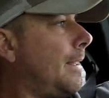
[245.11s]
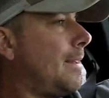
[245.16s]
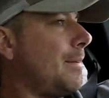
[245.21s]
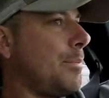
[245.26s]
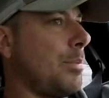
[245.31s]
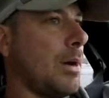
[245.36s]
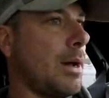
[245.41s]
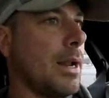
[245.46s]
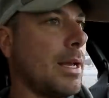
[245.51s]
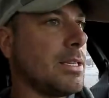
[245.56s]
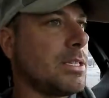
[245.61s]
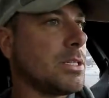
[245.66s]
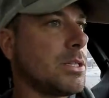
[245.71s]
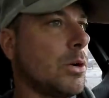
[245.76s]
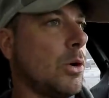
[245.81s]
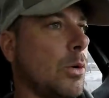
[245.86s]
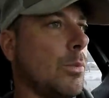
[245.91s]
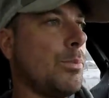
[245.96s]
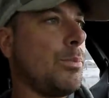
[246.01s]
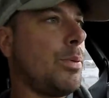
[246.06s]
But I just
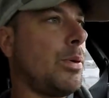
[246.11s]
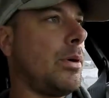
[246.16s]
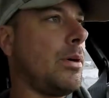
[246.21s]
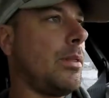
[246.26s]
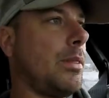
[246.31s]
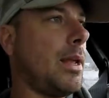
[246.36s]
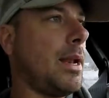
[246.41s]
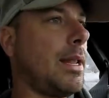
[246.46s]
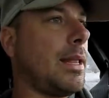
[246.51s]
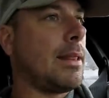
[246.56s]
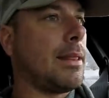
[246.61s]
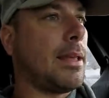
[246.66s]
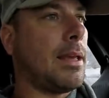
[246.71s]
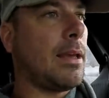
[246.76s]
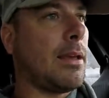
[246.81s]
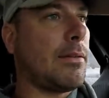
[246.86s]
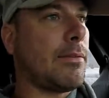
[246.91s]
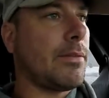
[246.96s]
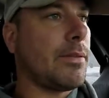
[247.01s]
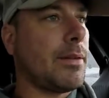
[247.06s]
hope they didn't
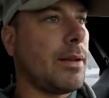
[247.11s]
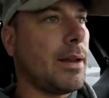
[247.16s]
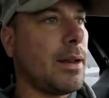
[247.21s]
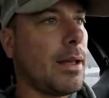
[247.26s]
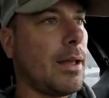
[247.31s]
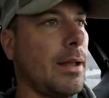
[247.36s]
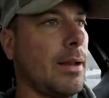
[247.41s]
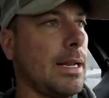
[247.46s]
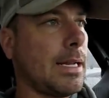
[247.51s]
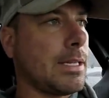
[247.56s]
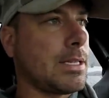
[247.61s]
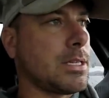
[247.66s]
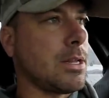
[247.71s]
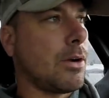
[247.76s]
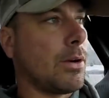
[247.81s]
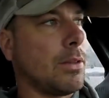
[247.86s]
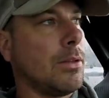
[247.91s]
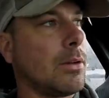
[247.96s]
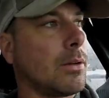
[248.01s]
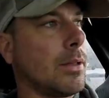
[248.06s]
leave, and it's
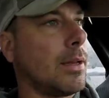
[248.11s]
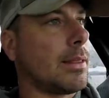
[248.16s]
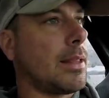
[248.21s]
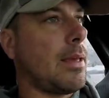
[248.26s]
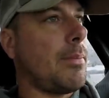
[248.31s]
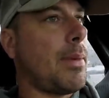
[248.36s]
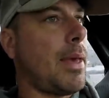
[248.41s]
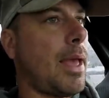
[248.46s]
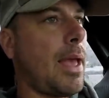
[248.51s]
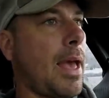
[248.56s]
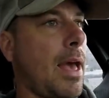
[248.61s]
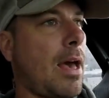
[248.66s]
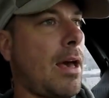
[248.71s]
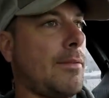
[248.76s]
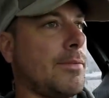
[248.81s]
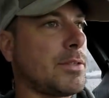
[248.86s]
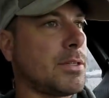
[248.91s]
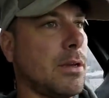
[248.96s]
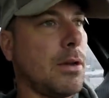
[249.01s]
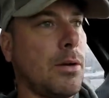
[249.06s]
starting to look like they may
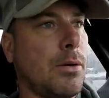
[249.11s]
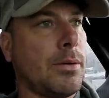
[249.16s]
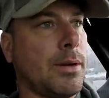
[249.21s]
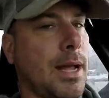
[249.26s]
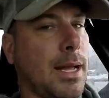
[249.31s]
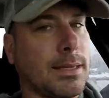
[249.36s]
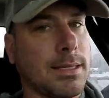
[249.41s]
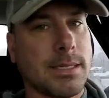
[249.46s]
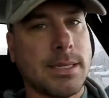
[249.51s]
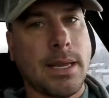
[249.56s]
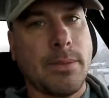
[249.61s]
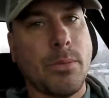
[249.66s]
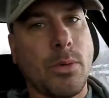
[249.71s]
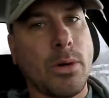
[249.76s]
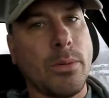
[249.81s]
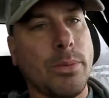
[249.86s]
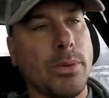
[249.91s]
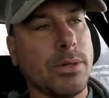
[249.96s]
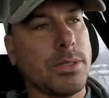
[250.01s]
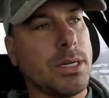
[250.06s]
have. So not to say more
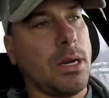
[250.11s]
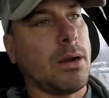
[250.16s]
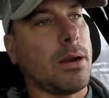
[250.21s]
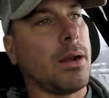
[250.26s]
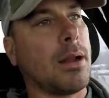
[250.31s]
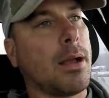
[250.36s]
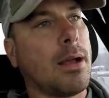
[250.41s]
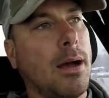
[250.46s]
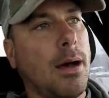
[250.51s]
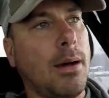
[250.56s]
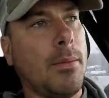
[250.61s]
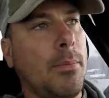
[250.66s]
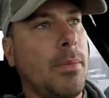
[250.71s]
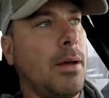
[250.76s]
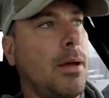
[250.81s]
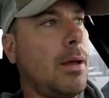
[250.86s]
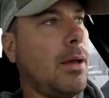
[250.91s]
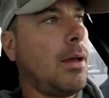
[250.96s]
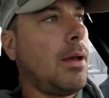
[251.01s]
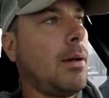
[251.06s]
birds aren't gonna come,
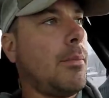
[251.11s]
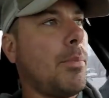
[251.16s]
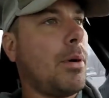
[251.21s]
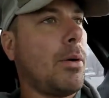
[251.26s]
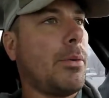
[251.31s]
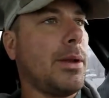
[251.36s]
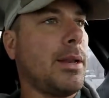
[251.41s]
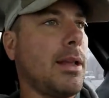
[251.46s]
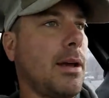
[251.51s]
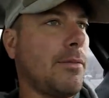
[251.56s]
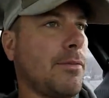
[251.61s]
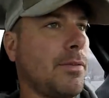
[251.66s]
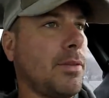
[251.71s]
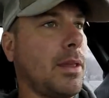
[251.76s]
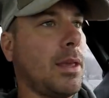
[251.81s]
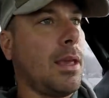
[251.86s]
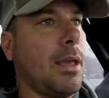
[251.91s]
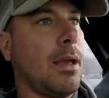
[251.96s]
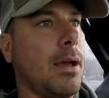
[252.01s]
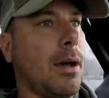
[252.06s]
but we
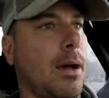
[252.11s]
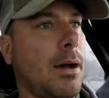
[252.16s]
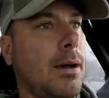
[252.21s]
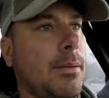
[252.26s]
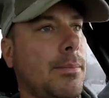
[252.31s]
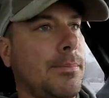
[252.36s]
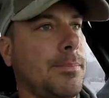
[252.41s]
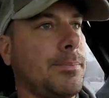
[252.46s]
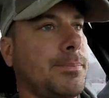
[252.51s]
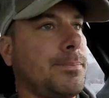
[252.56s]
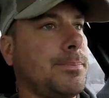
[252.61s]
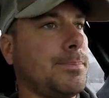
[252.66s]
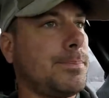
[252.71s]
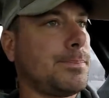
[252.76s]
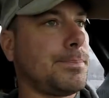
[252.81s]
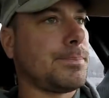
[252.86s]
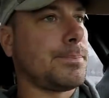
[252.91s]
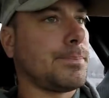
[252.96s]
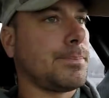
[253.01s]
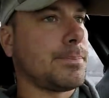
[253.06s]
definitely
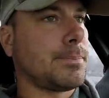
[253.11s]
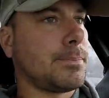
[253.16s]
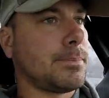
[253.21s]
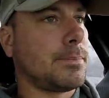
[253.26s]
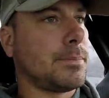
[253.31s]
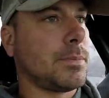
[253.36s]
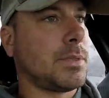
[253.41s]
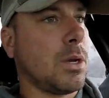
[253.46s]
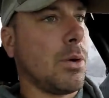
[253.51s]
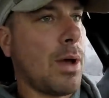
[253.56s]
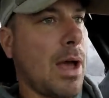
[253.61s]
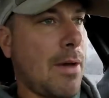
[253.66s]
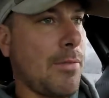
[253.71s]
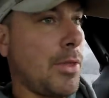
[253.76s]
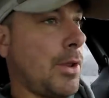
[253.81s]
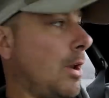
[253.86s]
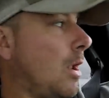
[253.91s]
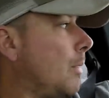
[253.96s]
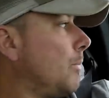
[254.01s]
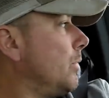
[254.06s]
don't have
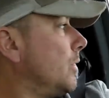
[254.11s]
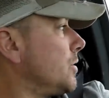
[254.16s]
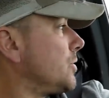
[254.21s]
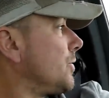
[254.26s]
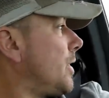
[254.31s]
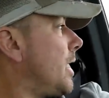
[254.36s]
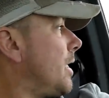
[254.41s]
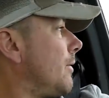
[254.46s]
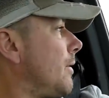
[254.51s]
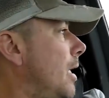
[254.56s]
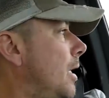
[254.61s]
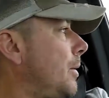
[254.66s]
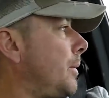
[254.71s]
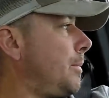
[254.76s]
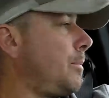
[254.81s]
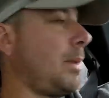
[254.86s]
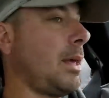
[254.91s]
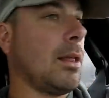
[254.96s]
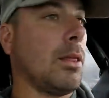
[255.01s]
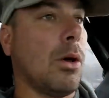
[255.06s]
the numbers right
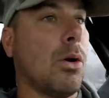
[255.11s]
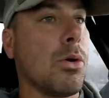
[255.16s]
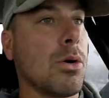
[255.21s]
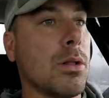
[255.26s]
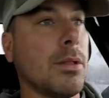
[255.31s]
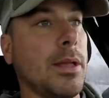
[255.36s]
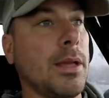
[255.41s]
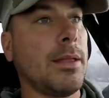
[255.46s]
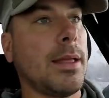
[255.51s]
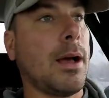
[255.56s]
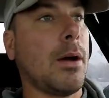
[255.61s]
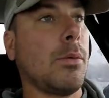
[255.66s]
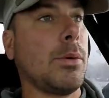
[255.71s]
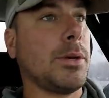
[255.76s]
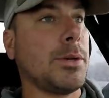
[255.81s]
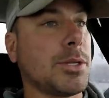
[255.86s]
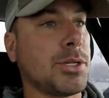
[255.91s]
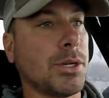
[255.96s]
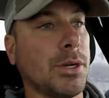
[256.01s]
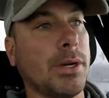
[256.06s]
around me locally that
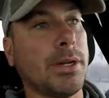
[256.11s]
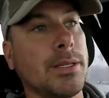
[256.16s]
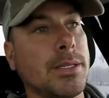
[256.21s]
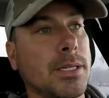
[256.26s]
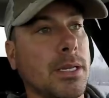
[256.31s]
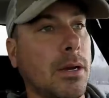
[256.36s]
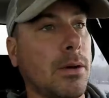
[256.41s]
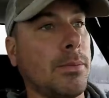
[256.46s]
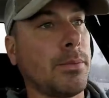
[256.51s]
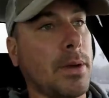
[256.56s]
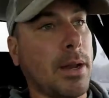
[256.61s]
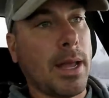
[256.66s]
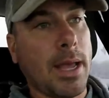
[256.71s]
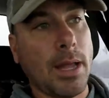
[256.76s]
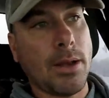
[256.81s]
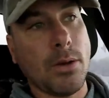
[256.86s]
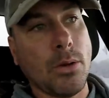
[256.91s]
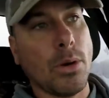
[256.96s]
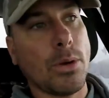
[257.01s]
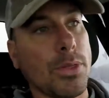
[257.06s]
we should. So I'm gonna
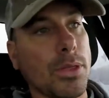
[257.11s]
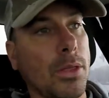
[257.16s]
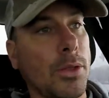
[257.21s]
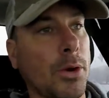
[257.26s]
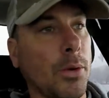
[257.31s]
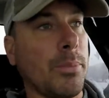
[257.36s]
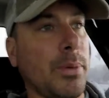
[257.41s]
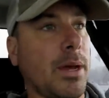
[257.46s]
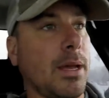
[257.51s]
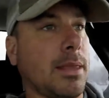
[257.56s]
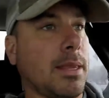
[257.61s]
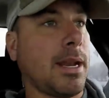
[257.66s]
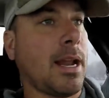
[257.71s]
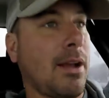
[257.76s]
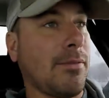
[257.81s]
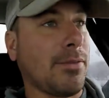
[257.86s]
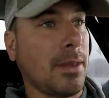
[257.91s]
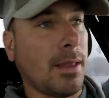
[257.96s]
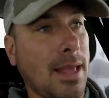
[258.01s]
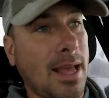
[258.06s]
head north a little bit, then
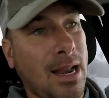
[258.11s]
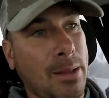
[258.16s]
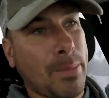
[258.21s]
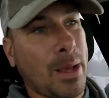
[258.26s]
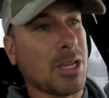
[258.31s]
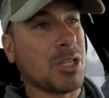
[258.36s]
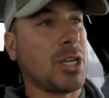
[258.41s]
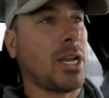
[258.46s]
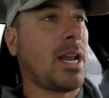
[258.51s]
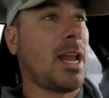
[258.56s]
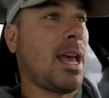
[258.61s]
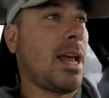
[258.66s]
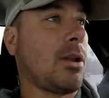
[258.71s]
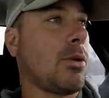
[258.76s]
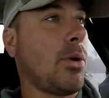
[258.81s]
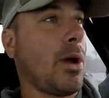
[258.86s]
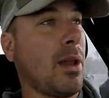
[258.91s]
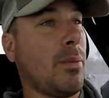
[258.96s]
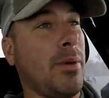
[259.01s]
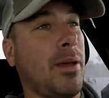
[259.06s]
after that I'm actually gonna head
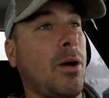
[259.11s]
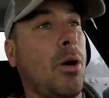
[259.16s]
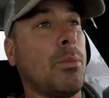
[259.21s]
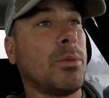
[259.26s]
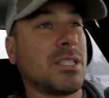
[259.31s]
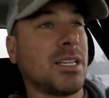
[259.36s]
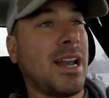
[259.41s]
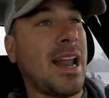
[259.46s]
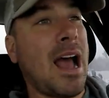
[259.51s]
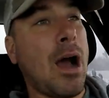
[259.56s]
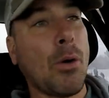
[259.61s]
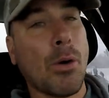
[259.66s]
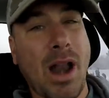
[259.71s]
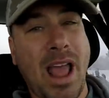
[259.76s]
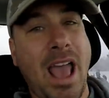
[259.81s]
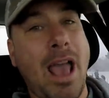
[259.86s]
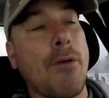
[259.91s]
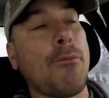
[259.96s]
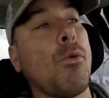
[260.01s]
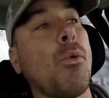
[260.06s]
quite a bit, almost an hour and a
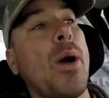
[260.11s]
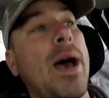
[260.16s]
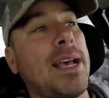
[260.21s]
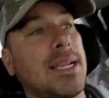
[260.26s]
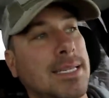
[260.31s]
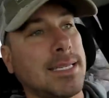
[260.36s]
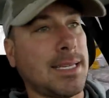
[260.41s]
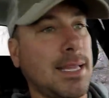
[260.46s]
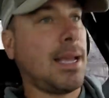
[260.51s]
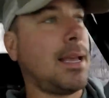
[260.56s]
half west,